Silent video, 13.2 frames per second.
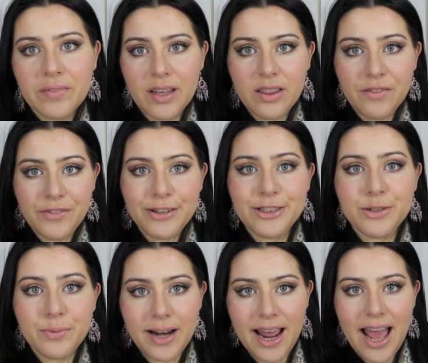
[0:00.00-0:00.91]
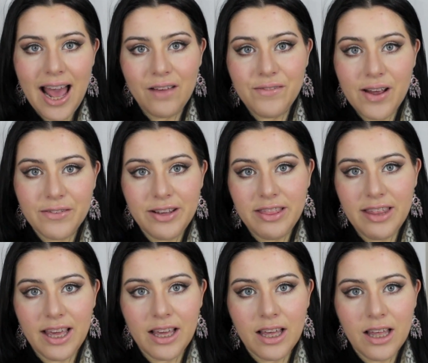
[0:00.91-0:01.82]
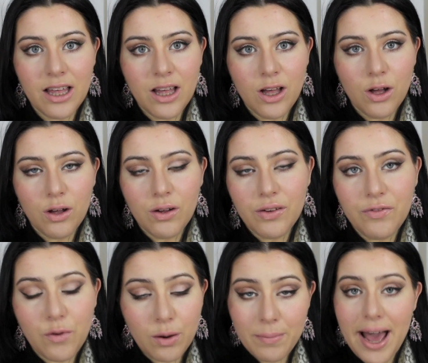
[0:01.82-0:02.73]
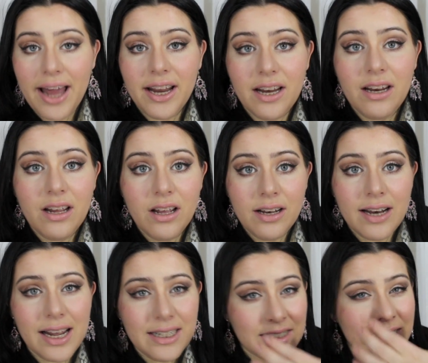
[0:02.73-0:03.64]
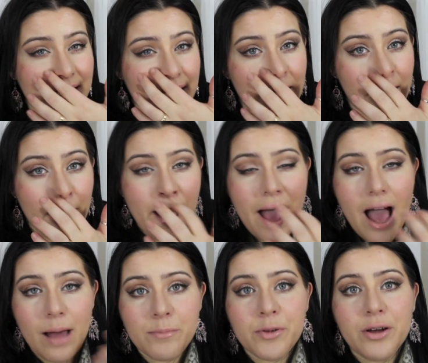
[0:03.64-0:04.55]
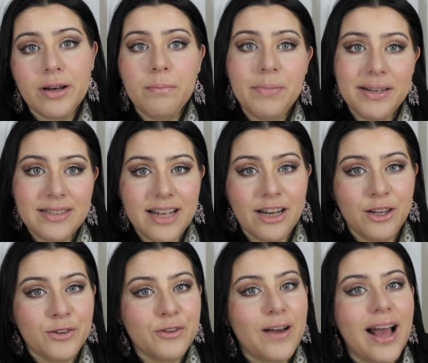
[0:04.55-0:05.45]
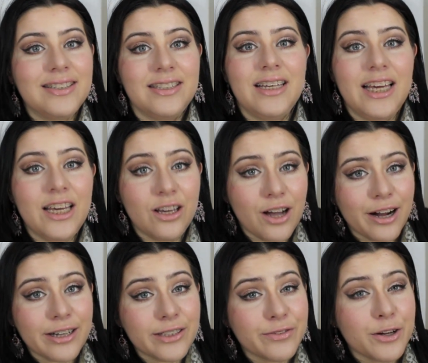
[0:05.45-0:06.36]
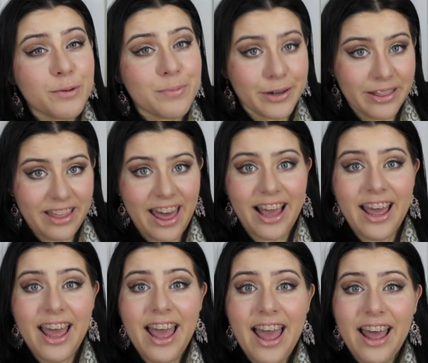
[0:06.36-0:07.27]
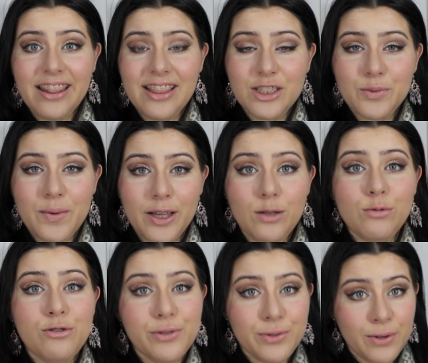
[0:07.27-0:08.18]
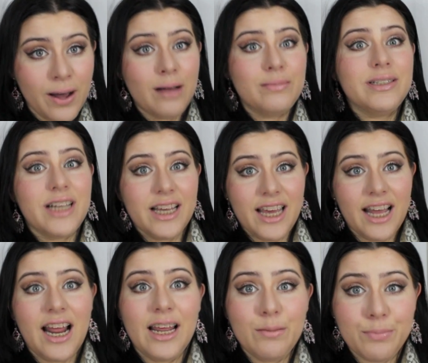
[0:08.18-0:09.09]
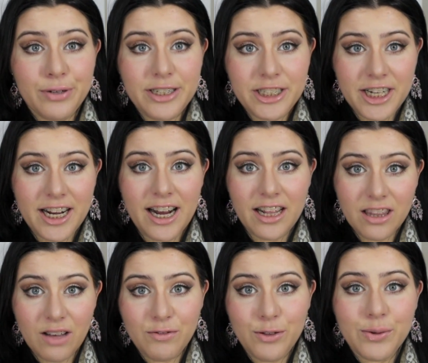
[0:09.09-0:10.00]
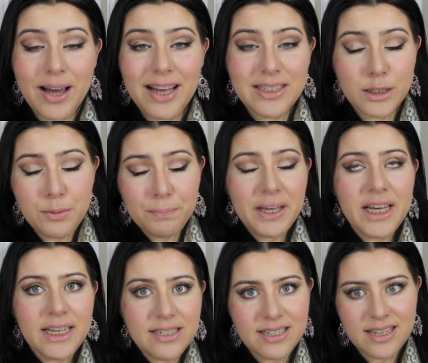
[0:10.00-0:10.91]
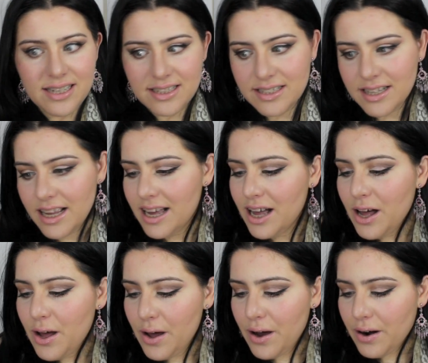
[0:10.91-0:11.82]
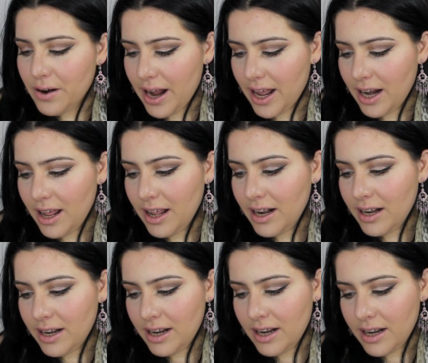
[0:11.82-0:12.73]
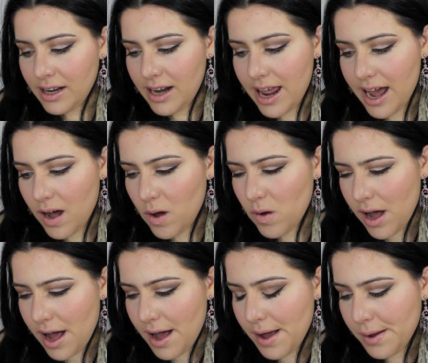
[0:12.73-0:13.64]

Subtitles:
in the future when I have everything formatted nicely, I'm going to be sending you guys e-cards for your birthday. This way you do know how much, again, I appreciate and love you guys to pieces. Alright, now,